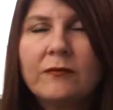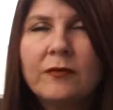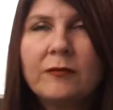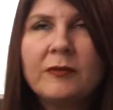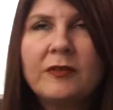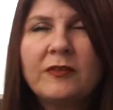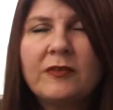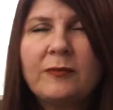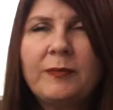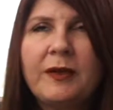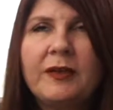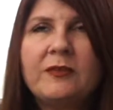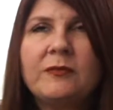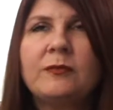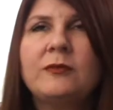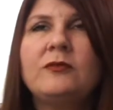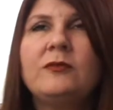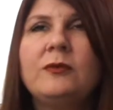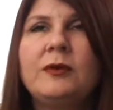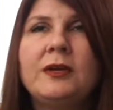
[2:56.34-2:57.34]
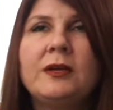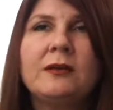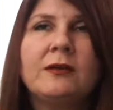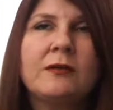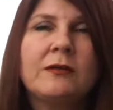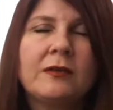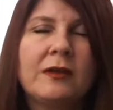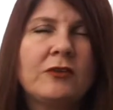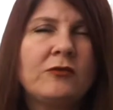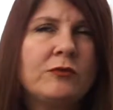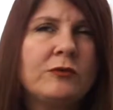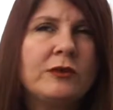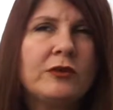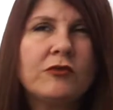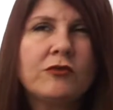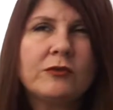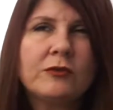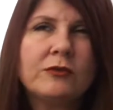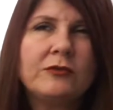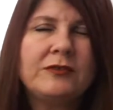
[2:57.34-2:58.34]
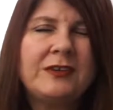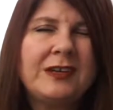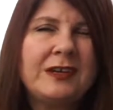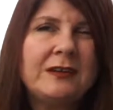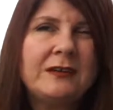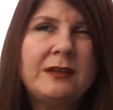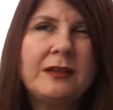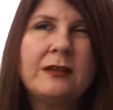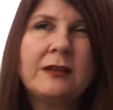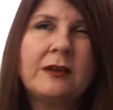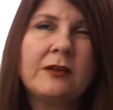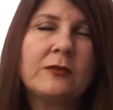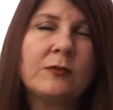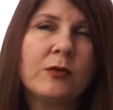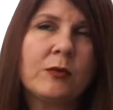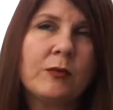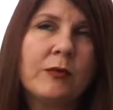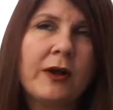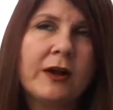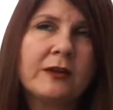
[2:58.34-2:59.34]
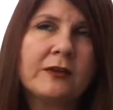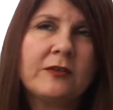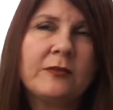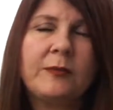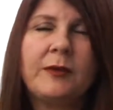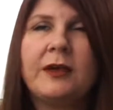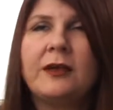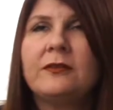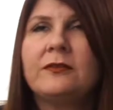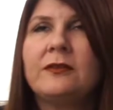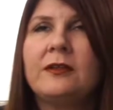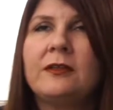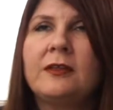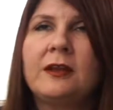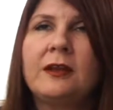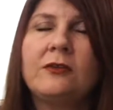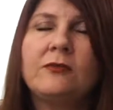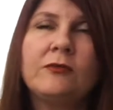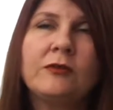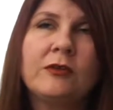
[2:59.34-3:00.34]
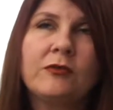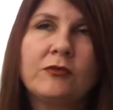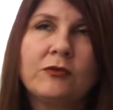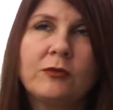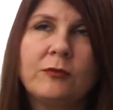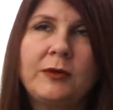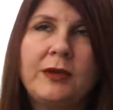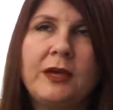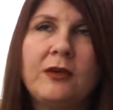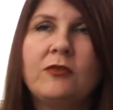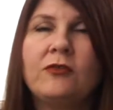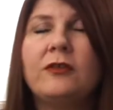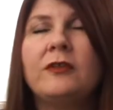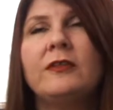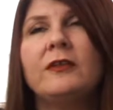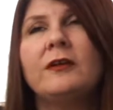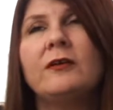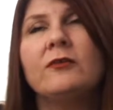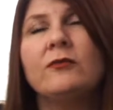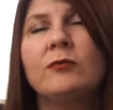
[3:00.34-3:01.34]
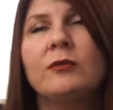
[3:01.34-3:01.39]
from this space between a traditional DED that is more practice-based and then a traditional PhD that is